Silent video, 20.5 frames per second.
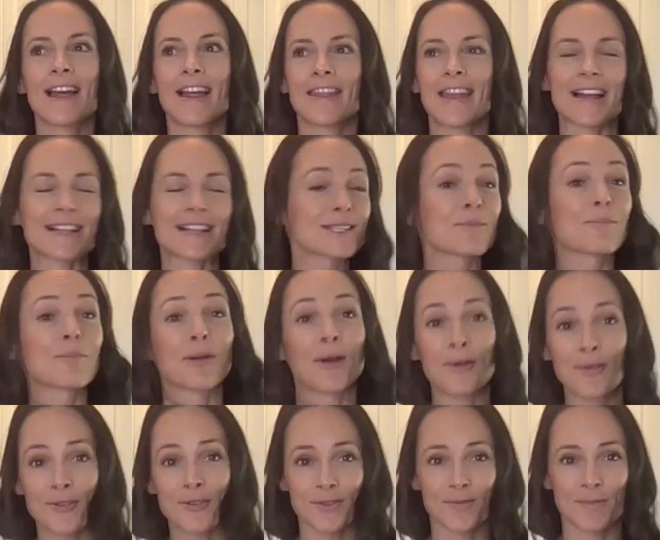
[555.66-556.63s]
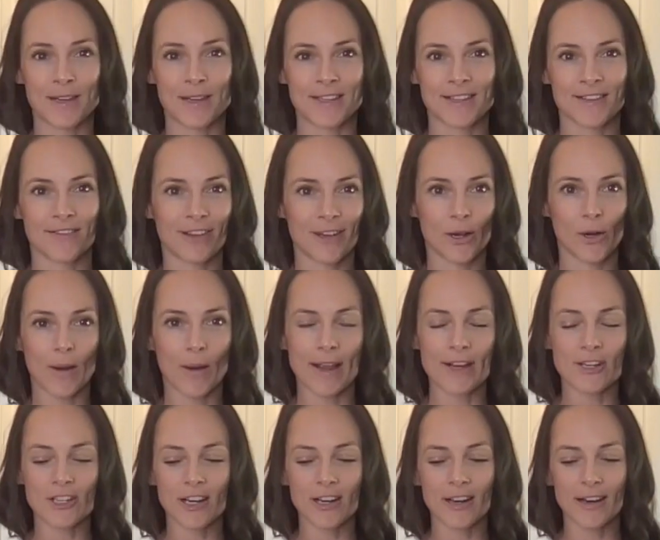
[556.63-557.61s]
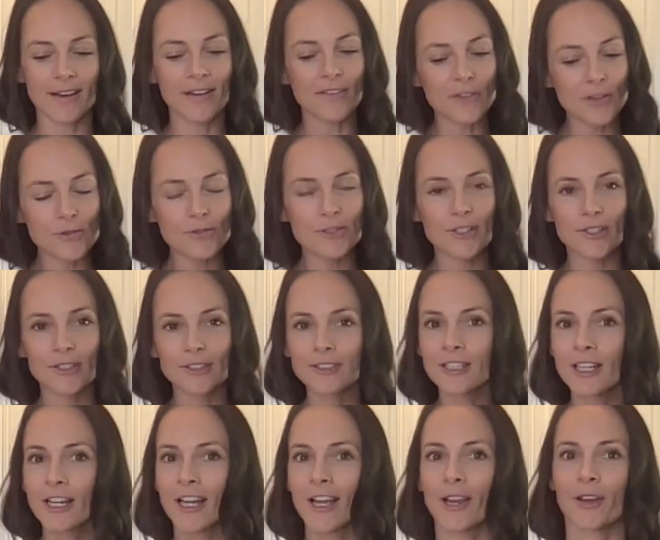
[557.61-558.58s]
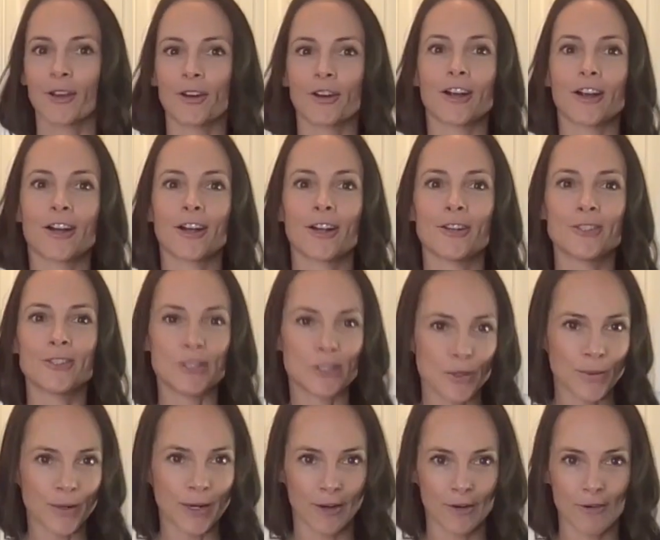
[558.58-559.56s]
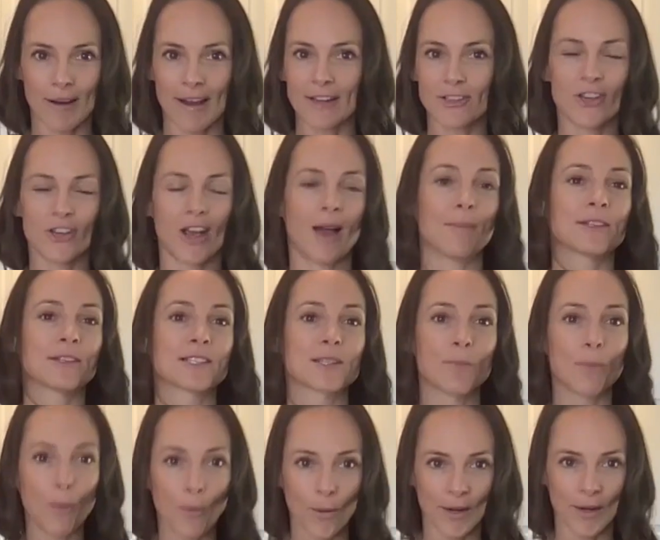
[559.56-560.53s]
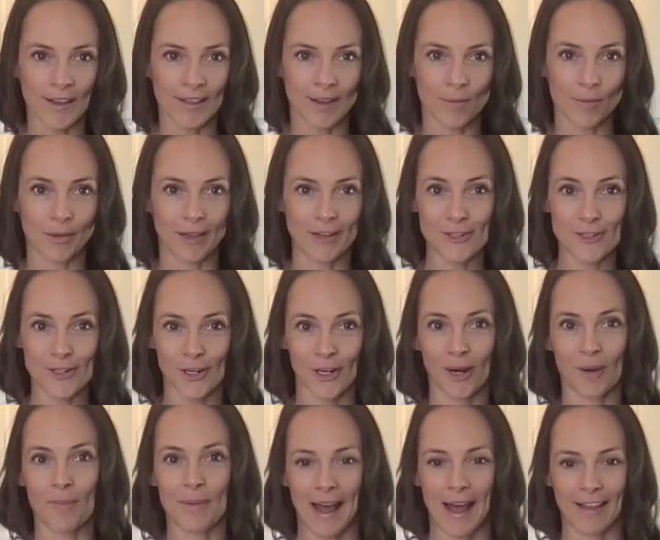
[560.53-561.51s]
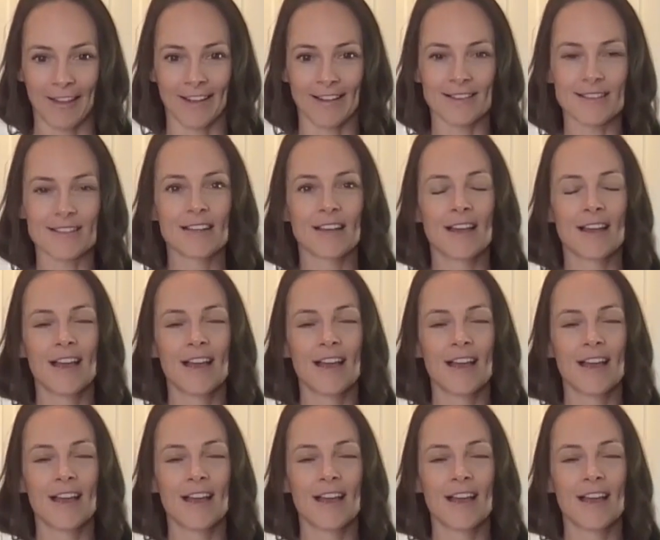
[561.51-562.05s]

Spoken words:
That's the produce piece of the equation. And if you do, you're doing a great job in supporting their blood sugar balance.